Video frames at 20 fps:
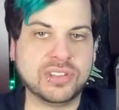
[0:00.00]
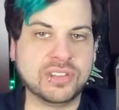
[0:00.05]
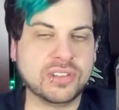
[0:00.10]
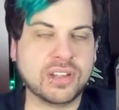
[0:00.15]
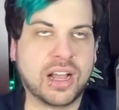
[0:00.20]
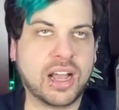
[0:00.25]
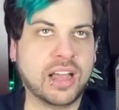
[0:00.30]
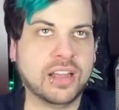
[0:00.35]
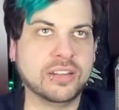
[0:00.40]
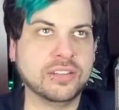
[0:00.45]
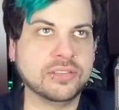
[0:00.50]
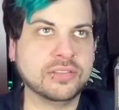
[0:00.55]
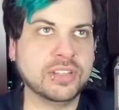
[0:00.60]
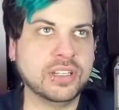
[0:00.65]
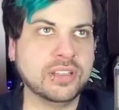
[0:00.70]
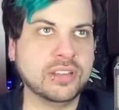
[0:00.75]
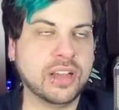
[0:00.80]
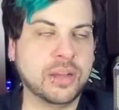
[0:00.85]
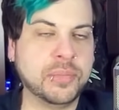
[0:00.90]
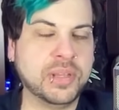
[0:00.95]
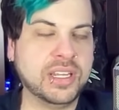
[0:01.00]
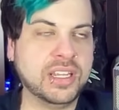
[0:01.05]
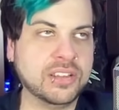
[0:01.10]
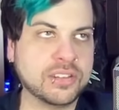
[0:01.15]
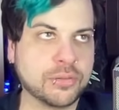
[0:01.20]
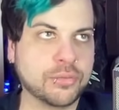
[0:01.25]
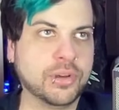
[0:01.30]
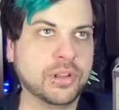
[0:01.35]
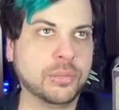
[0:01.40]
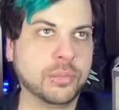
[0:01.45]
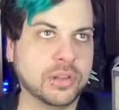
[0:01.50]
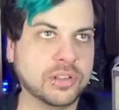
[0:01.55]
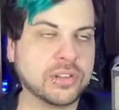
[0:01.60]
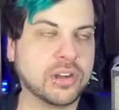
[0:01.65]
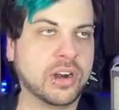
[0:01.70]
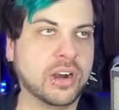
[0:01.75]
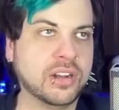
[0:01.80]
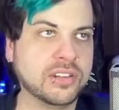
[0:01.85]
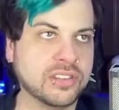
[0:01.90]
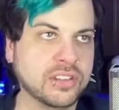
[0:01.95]
He's not, I mean, he's a rhythm
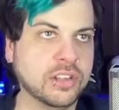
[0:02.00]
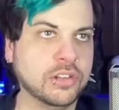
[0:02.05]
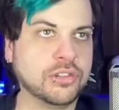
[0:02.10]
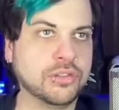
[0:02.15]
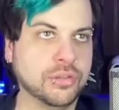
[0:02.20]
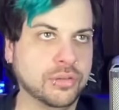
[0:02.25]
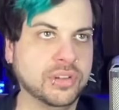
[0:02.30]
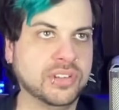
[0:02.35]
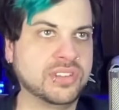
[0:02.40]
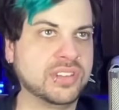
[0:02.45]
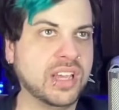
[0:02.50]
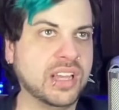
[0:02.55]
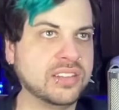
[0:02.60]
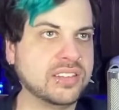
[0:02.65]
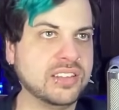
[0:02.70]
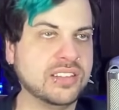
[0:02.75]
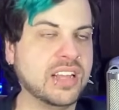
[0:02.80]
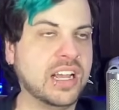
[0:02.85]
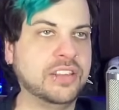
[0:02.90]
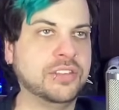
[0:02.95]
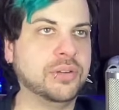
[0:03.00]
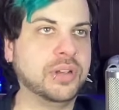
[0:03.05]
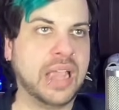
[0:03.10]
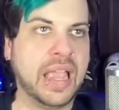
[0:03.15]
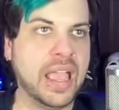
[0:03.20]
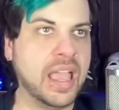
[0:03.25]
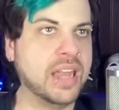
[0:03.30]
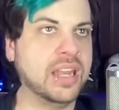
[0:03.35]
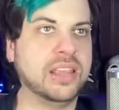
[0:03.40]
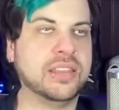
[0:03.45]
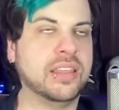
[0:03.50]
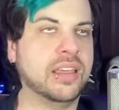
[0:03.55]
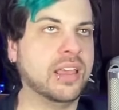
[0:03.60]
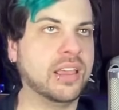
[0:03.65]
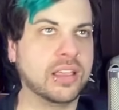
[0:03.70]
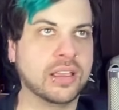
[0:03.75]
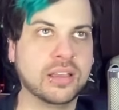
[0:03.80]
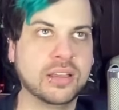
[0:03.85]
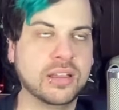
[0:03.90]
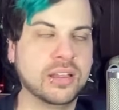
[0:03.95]
guitarist in the truest sense. He's not doing
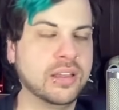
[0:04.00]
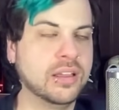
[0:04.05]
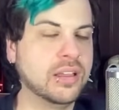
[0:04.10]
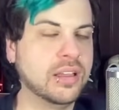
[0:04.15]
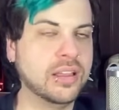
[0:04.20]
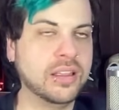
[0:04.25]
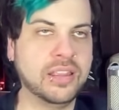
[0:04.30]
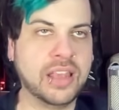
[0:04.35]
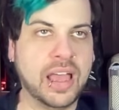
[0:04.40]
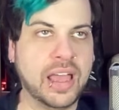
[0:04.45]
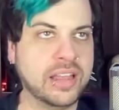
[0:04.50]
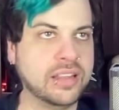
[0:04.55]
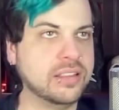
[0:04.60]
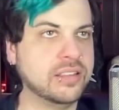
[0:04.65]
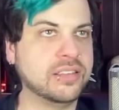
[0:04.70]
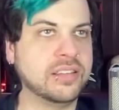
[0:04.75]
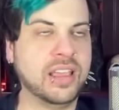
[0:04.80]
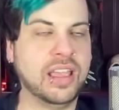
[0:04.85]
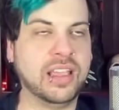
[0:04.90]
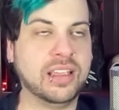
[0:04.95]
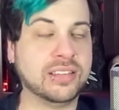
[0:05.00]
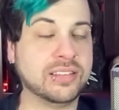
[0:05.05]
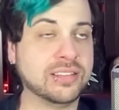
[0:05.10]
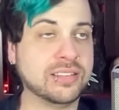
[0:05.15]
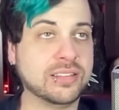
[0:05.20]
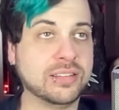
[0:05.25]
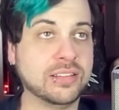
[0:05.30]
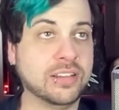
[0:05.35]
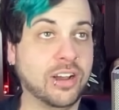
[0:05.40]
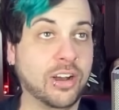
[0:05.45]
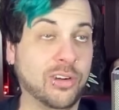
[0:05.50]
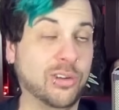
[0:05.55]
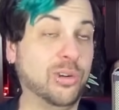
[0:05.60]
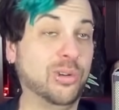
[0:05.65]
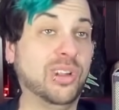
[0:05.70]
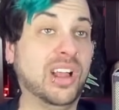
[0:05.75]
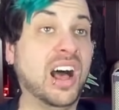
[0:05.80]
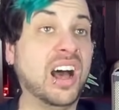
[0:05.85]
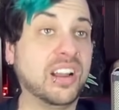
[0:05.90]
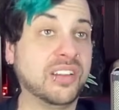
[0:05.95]
anything that takes a
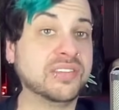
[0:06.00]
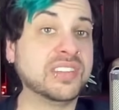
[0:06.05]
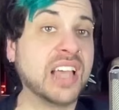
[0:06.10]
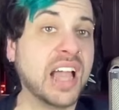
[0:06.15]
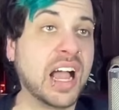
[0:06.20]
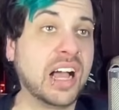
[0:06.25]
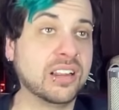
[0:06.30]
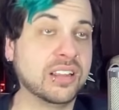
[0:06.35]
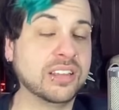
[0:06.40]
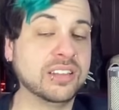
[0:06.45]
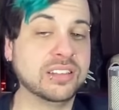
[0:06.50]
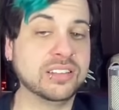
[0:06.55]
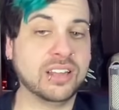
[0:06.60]
whole lot of talent.